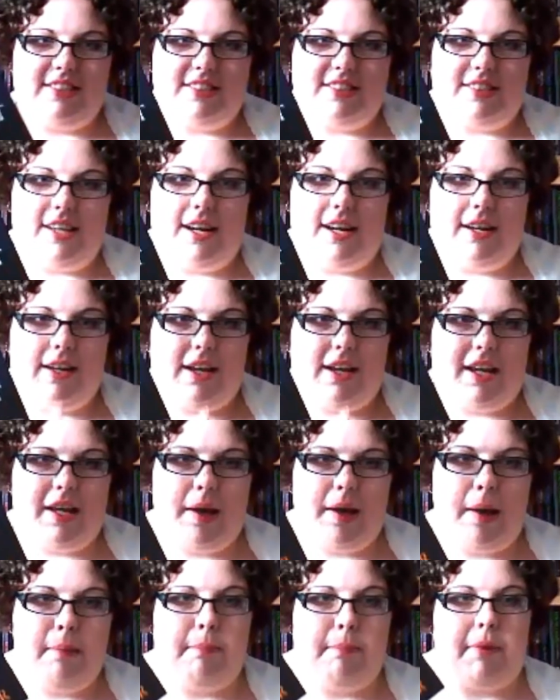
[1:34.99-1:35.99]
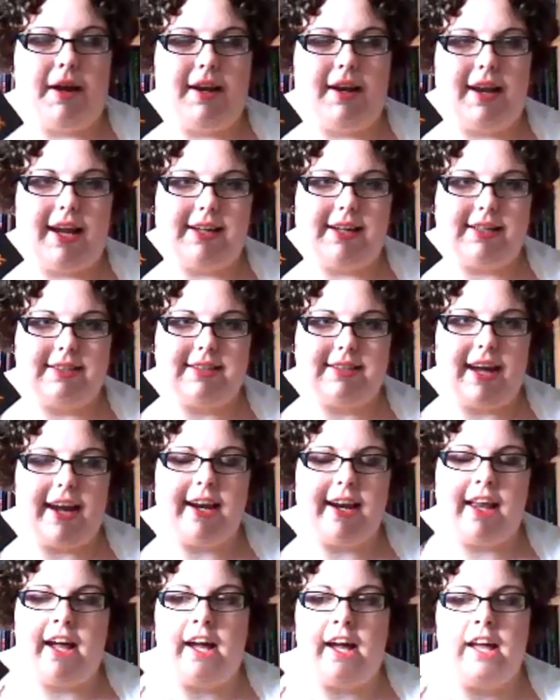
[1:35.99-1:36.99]
Starlight by Lainey
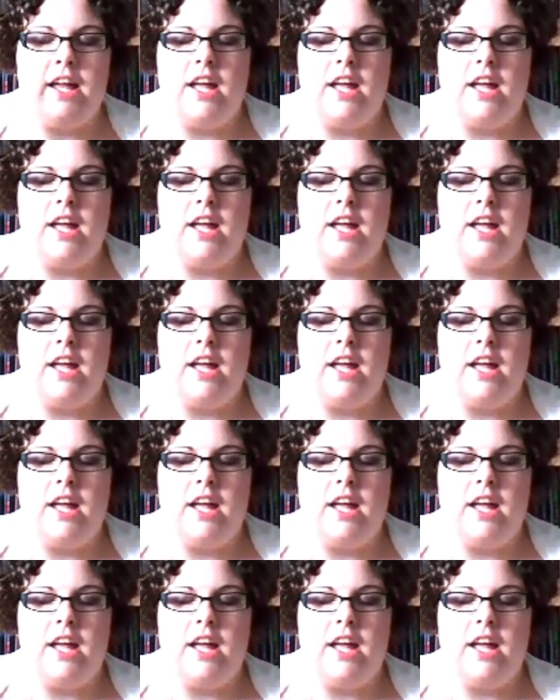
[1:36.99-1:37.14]
Taylor.